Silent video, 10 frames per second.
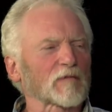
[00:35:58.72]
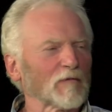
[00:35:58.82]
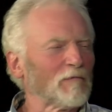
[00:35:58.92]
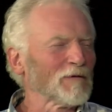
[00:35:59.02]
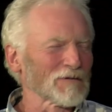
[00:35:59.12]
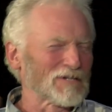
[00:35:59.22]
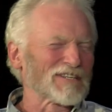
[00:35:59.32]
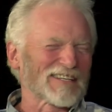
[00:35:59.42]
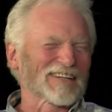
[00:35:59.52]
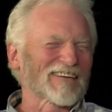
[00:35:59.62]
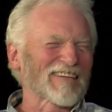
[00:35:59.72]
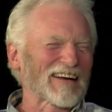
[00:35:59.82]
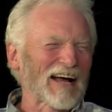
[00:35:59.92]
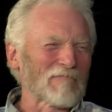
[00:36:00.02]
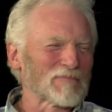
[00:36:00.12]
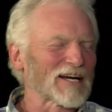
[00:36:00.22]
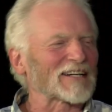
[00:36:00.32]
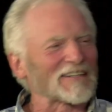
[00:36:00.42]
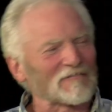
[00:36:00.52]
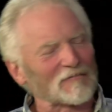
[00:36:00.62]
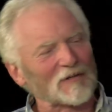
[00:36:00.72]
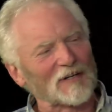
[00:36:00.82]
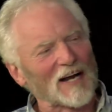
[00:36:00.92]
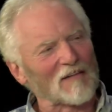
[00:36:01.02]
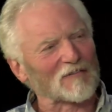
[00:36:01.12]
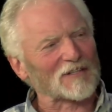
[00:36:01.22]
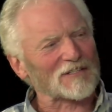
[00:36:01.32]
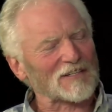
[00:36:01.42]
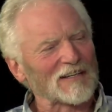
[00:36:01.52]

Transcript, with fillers: confusion is a great objective for a novelist.